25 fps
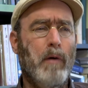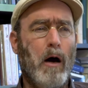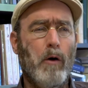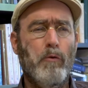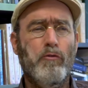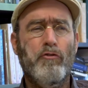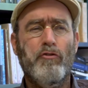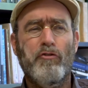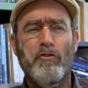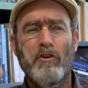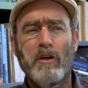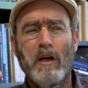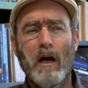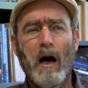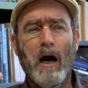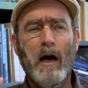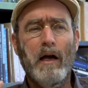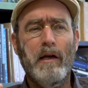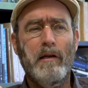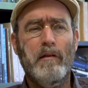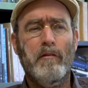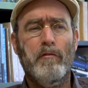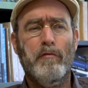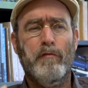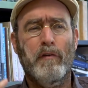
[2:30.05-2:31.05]
how
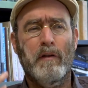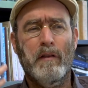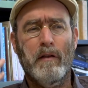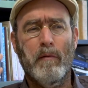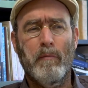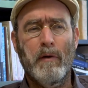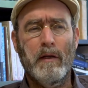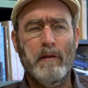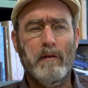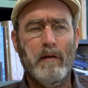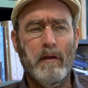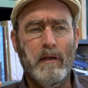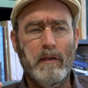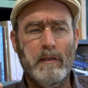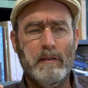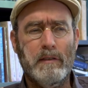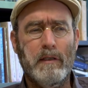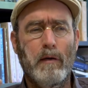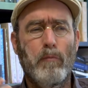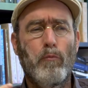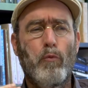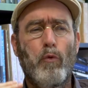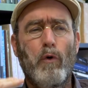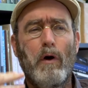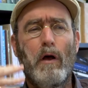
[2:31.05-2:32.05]
Shiite
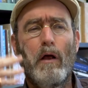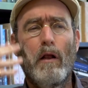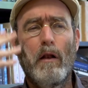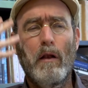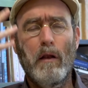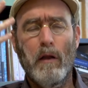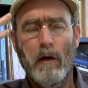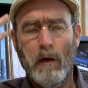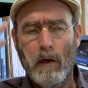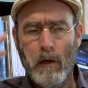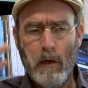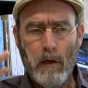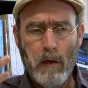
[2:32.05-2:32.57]
fundamentalism will